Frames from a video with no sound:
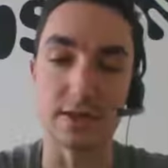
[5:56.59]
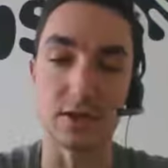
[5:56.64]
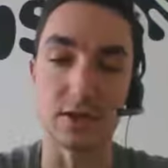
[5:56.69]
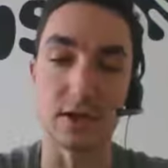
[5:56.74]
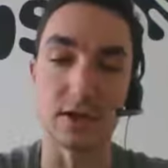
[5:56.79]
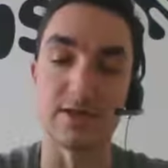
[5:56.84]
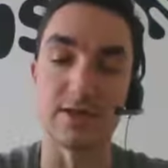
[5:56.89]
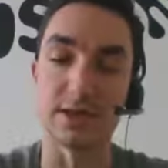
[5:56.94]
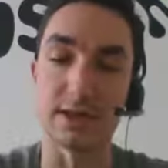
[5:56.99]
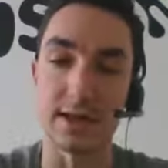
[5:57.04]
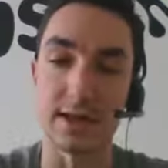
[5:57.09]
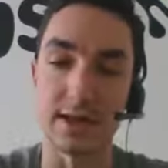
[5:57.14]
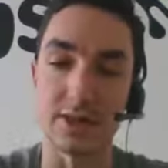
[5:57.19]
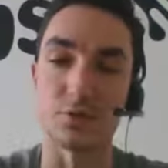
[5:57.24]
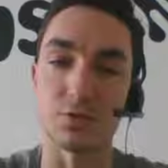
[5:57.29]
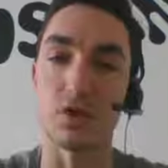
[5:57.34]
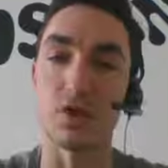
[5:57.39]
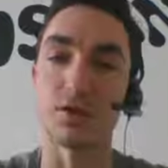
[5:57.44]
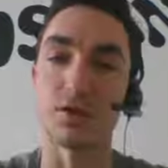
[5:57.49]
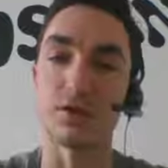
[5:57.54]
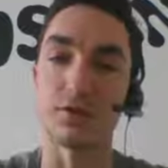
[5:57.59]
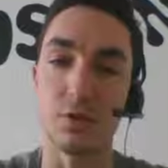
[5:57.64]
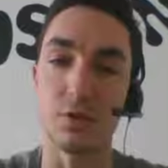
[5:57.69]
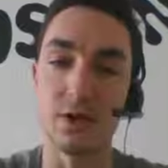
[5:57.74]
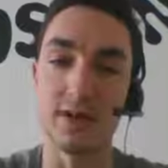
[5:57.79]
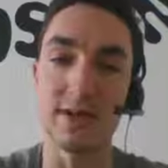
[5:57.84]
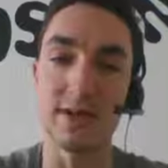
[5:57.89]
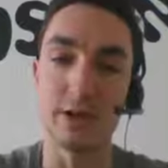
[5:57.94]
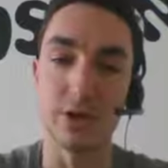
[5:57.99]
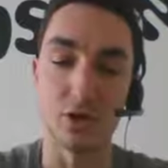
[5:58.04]
And a lot of his clients were also
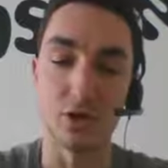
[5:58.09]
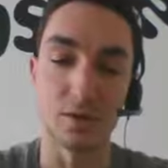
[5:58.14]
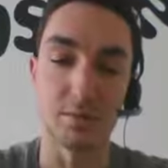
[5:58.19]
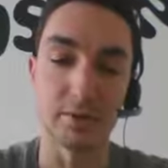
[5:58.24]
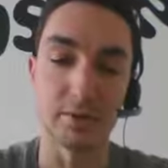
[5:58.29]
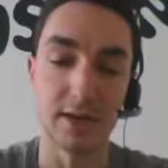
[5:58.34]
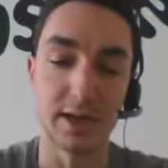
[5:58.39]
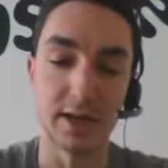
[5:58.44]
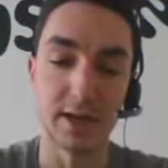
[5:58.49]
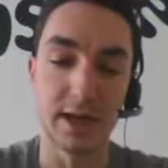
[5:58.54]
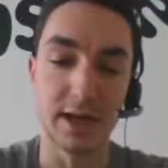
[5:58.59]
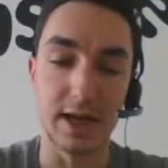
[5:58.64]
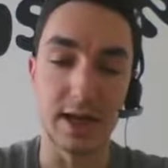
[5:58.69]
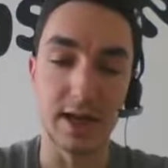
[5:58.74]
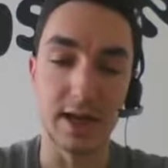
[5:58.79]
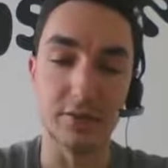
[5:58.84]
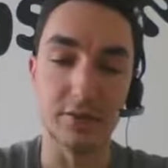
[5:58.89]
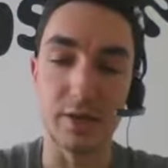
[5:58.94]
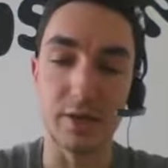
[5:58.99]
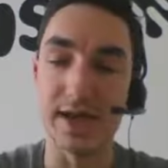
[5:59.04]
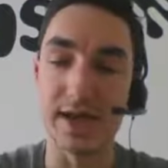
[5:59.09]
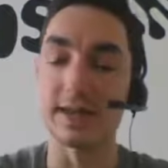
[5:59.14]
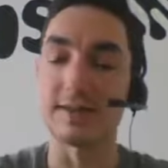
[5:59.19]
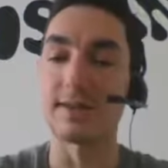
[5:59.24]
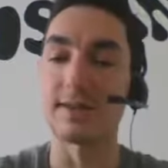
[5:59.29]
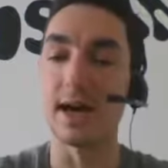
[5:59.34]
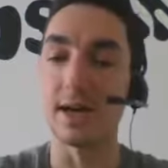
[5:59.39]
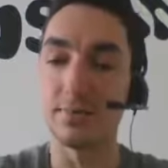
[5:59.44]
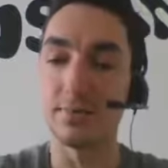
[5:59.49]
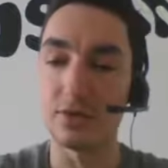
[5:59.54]
in Europe, so he had a
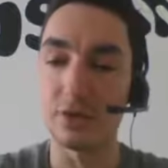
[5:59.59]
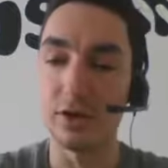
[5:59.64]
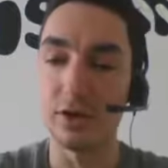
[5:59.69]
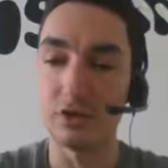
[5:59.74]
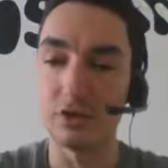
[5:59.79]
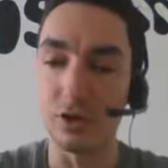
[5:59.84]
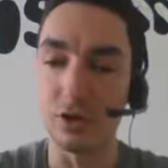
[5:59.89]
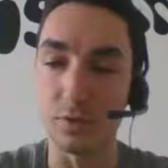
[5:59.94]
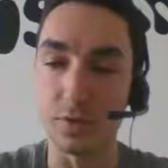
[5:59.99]
time zone issue.